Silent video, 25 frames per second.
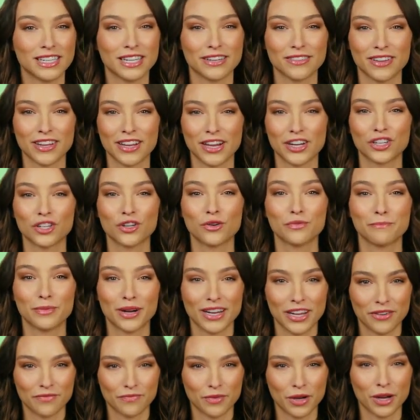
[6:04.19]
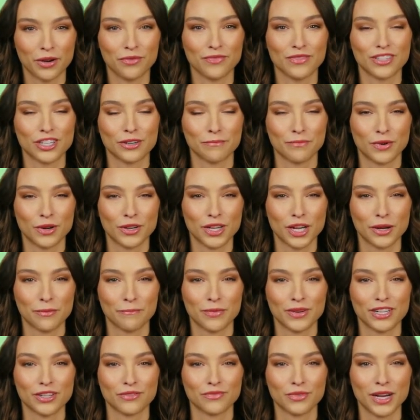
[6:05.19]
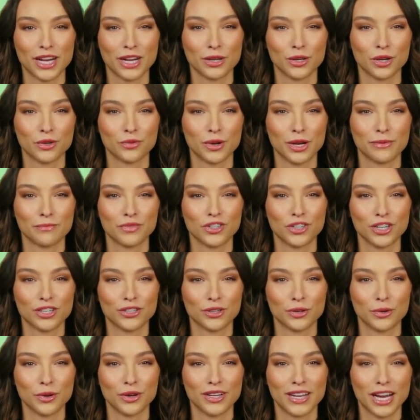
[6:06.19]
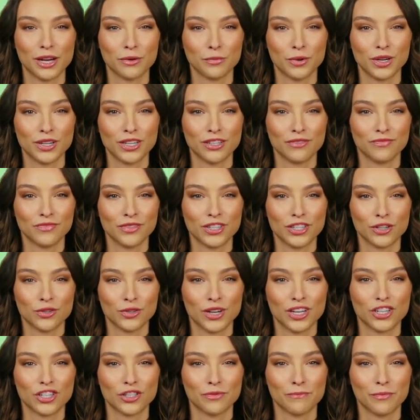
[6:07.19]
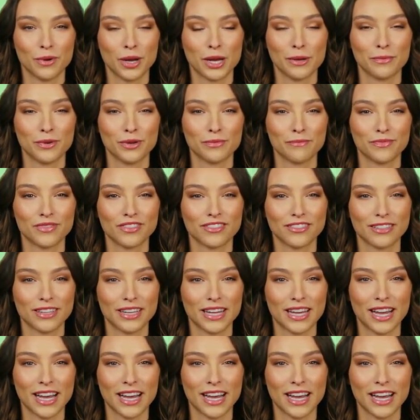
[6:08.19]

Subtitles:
the issue may involve deeper company file corruption or network configuration problems.